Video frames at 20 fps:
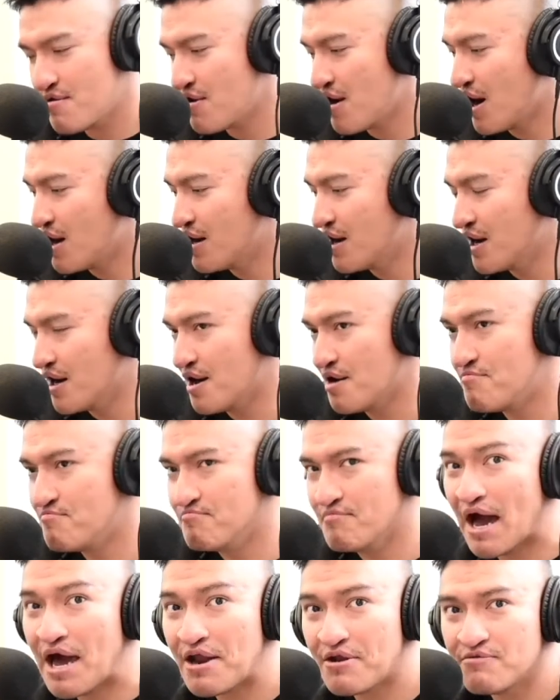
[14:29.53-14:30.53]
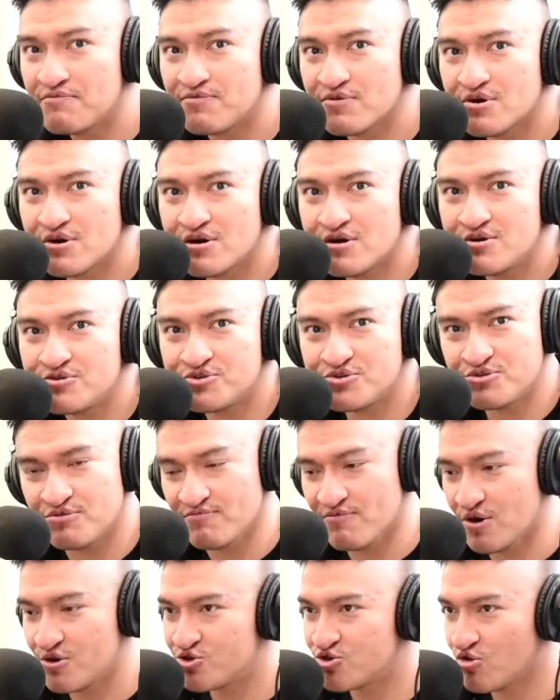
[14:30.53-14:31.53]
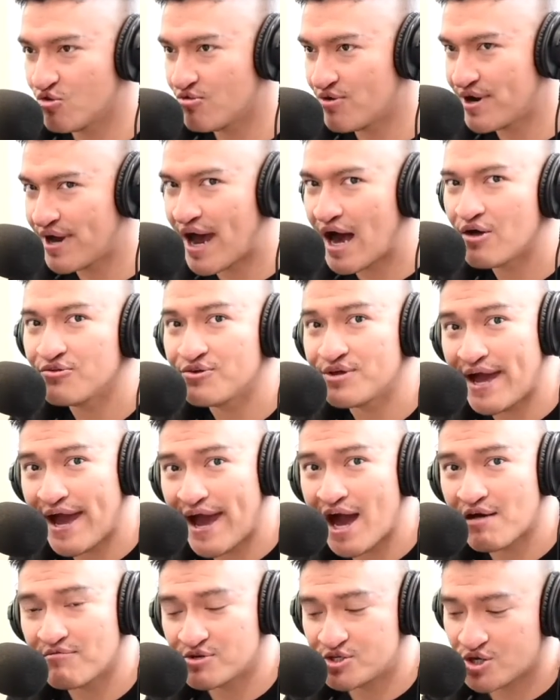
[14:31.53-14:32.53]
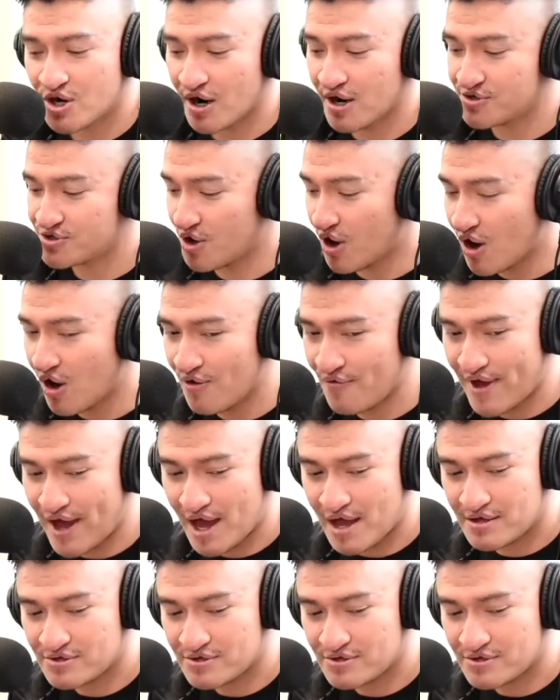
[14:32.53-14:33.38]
metaverse, the virtual reality, avatars, all that.